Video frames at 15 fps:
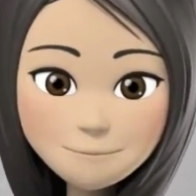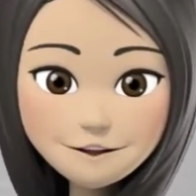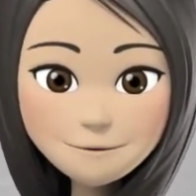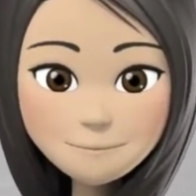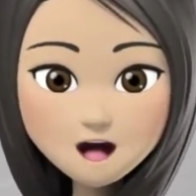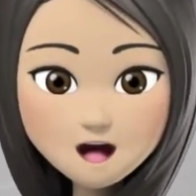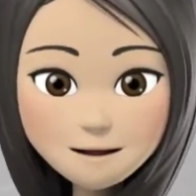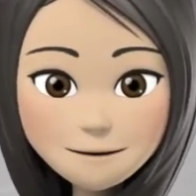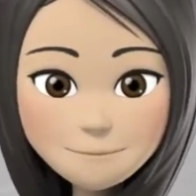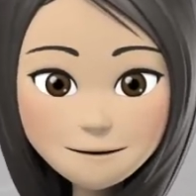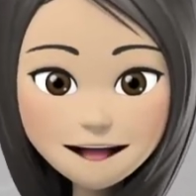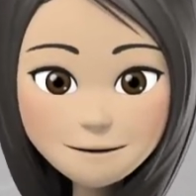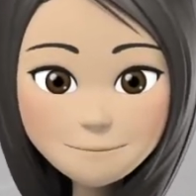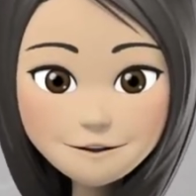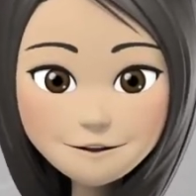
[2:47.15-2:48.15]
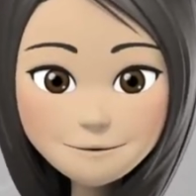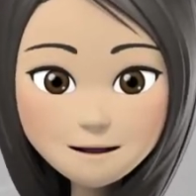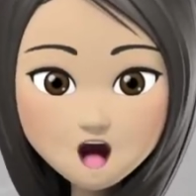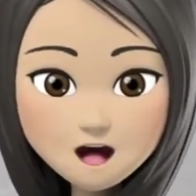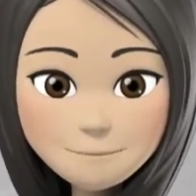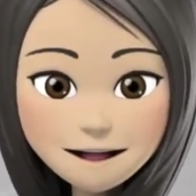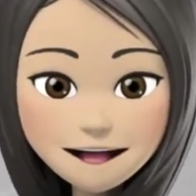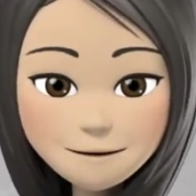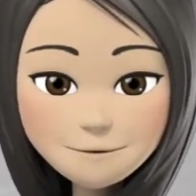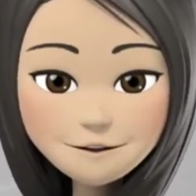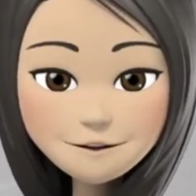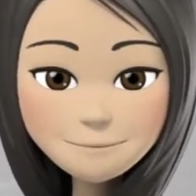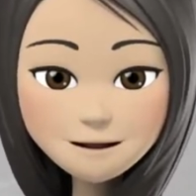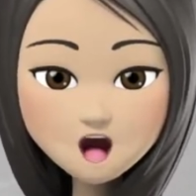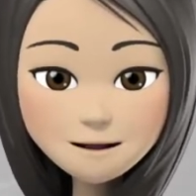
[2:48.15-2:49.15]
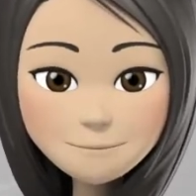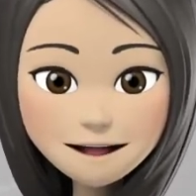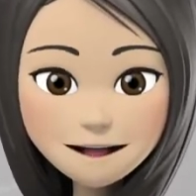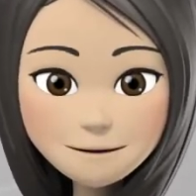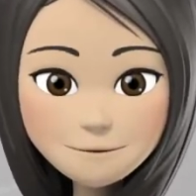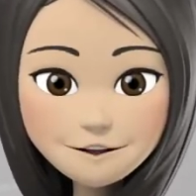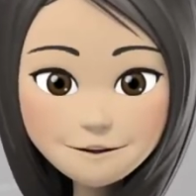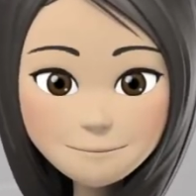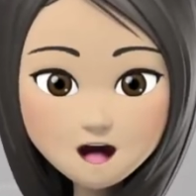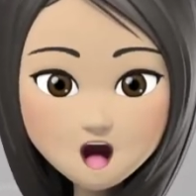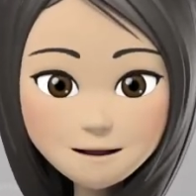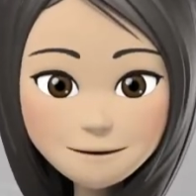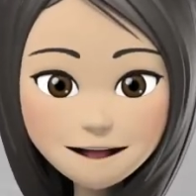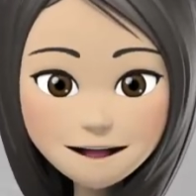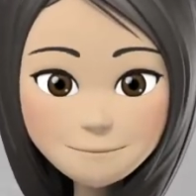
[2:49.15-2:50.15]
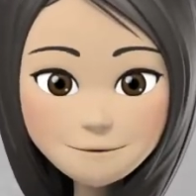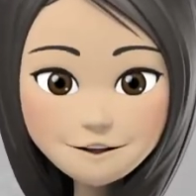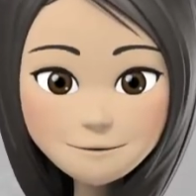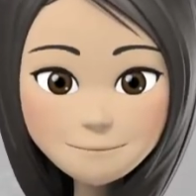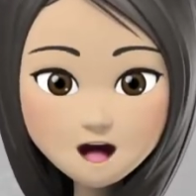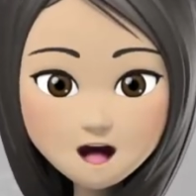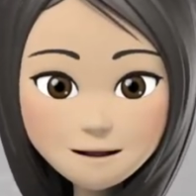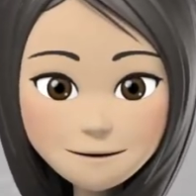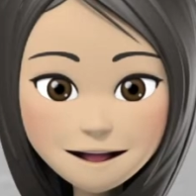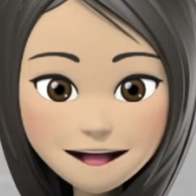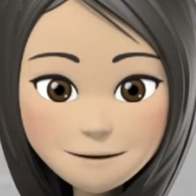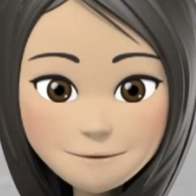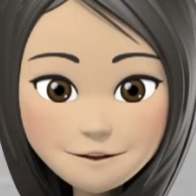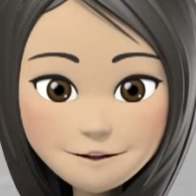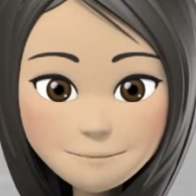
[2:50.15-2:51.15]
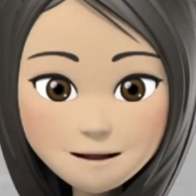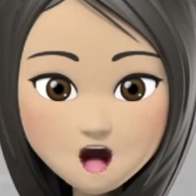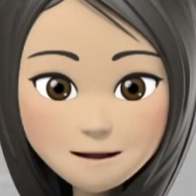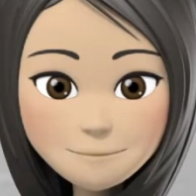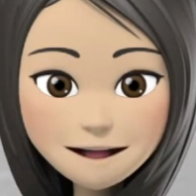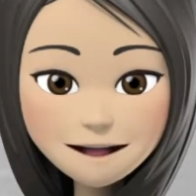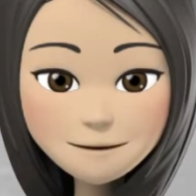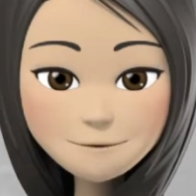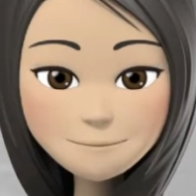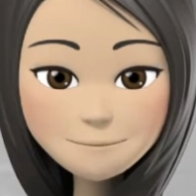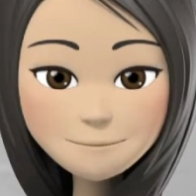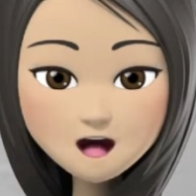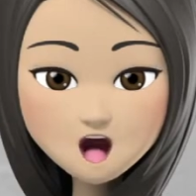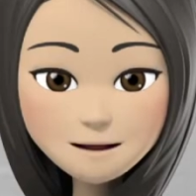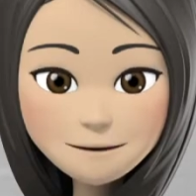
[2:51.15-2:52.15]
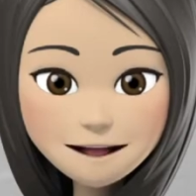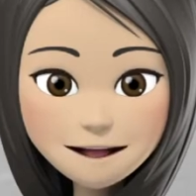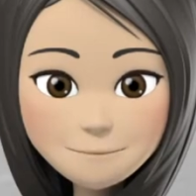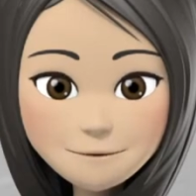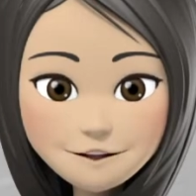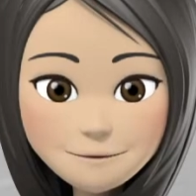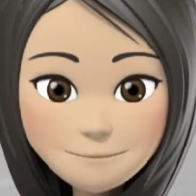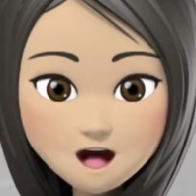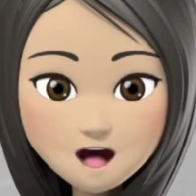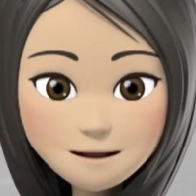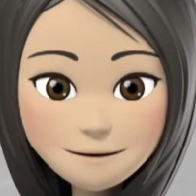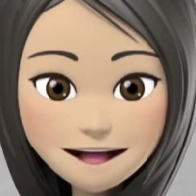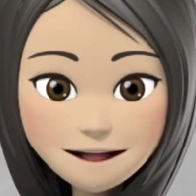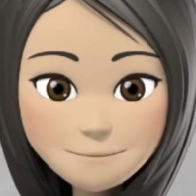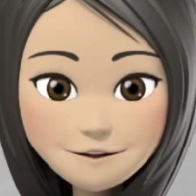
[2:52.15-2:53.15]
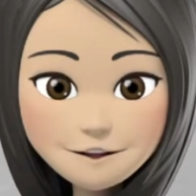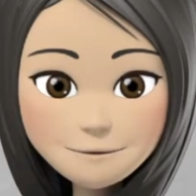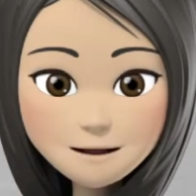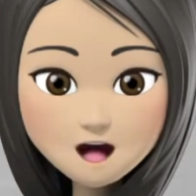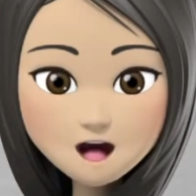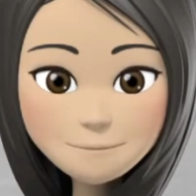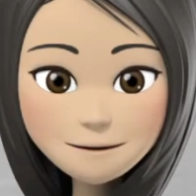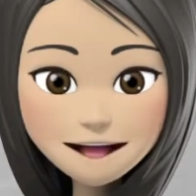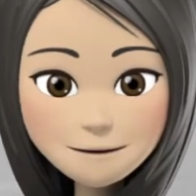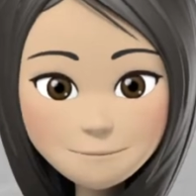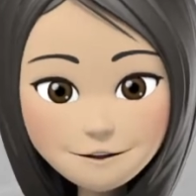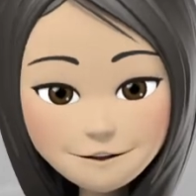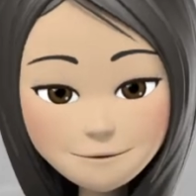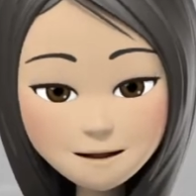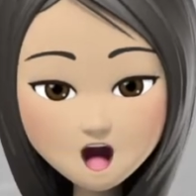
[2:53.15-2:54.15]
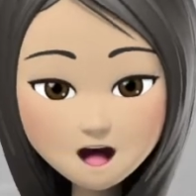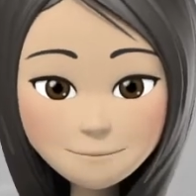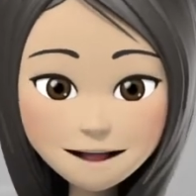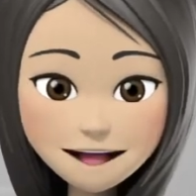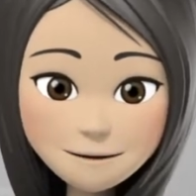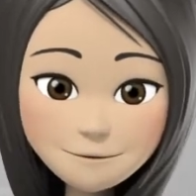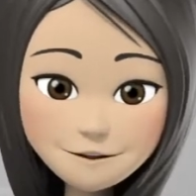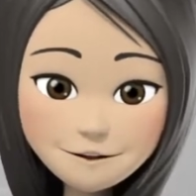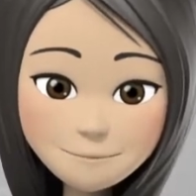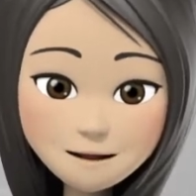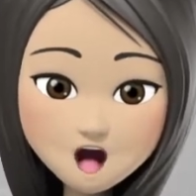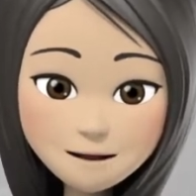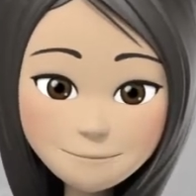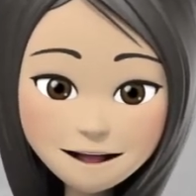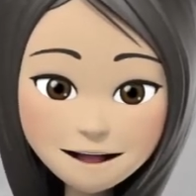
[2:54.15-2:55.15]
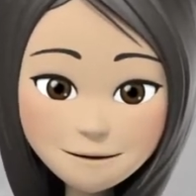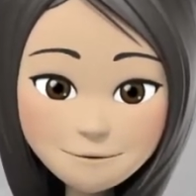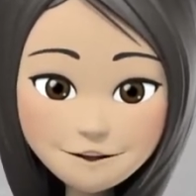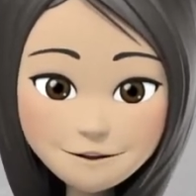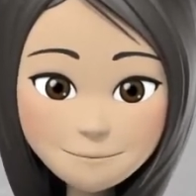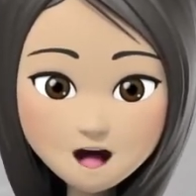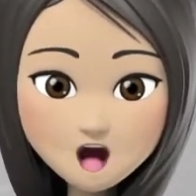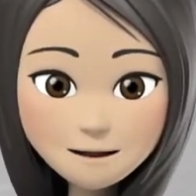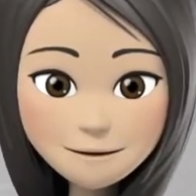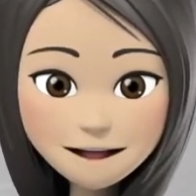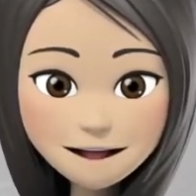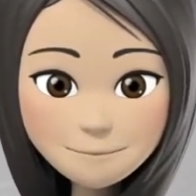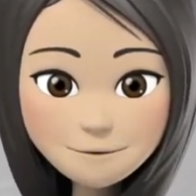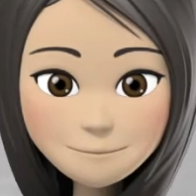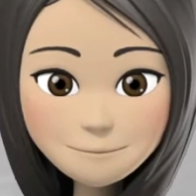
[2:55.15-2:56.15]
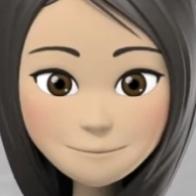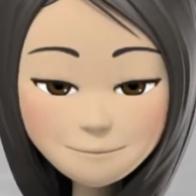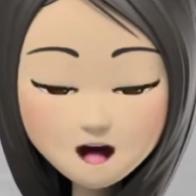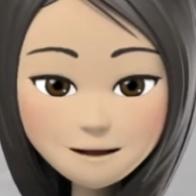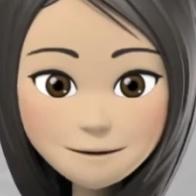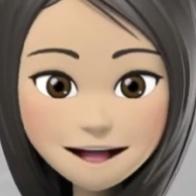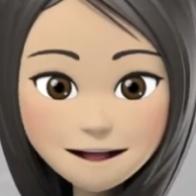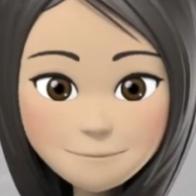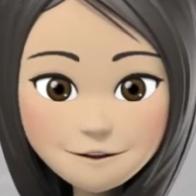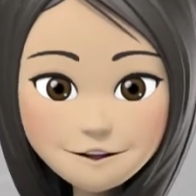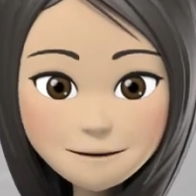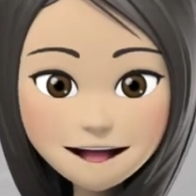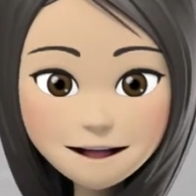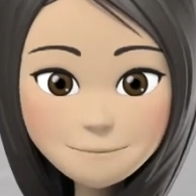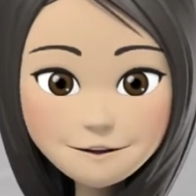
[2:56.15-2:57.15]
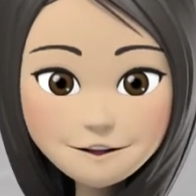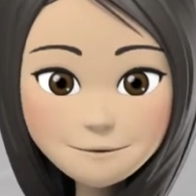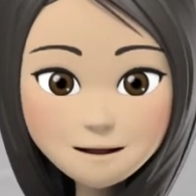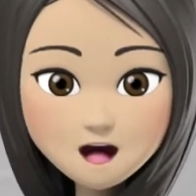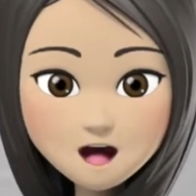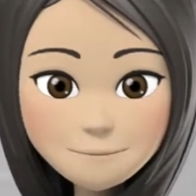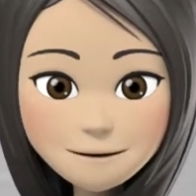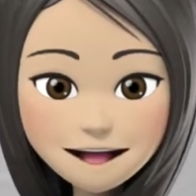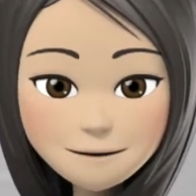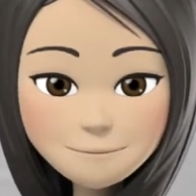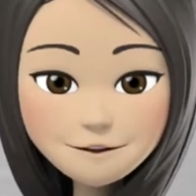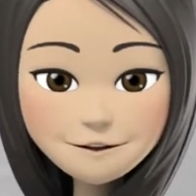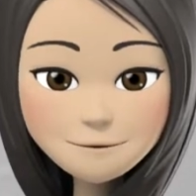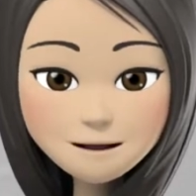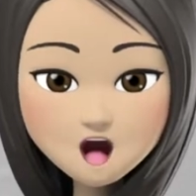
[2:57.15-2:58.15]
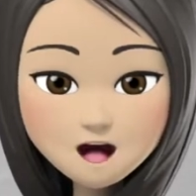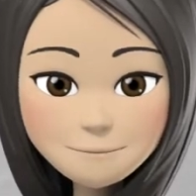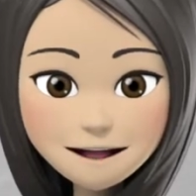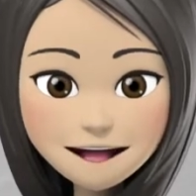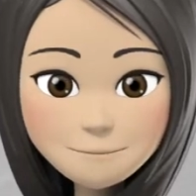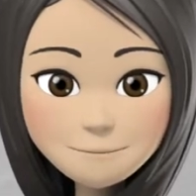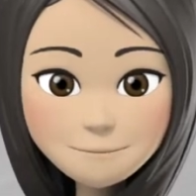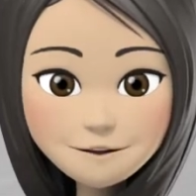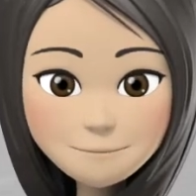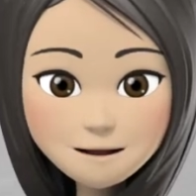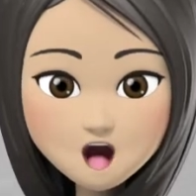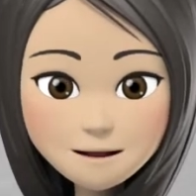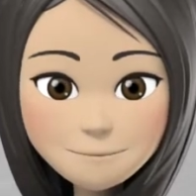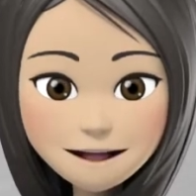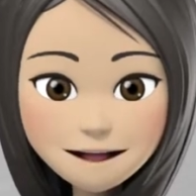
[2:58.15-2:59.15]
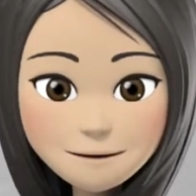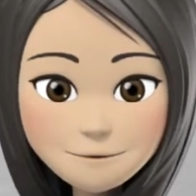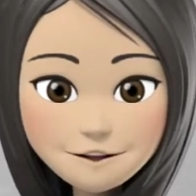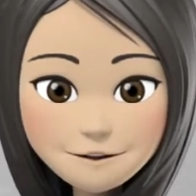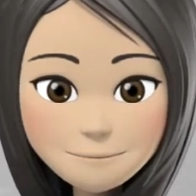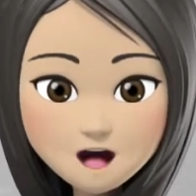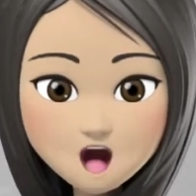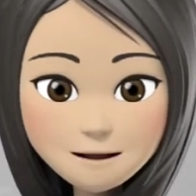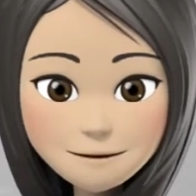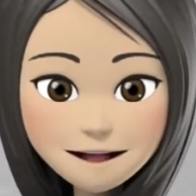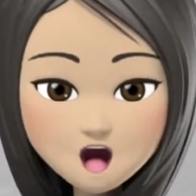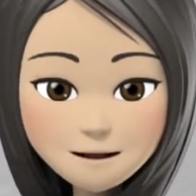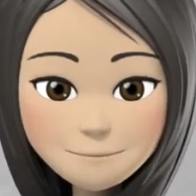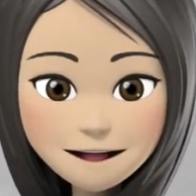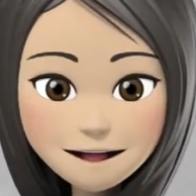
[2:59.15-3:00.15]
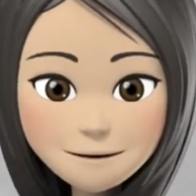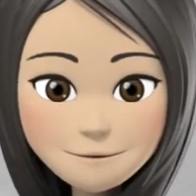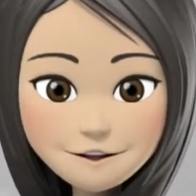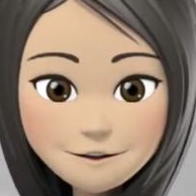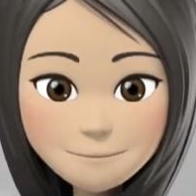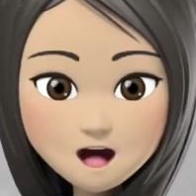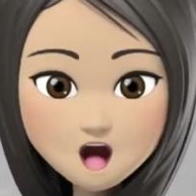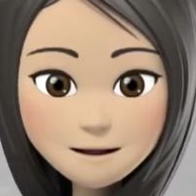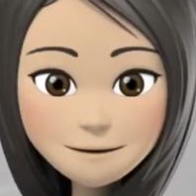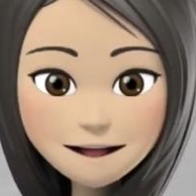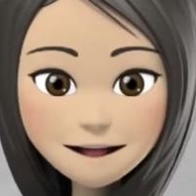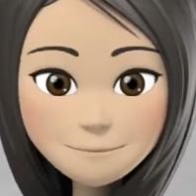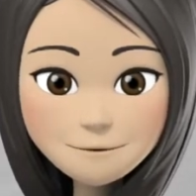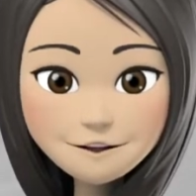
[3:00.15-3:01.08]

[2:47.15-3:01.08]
Where former employees were previously wished to drop dead and all bridges were burned, a one-way street nowadays should become a sustainable network. Through social media, alumni clubs, or simply with a respectful approach, you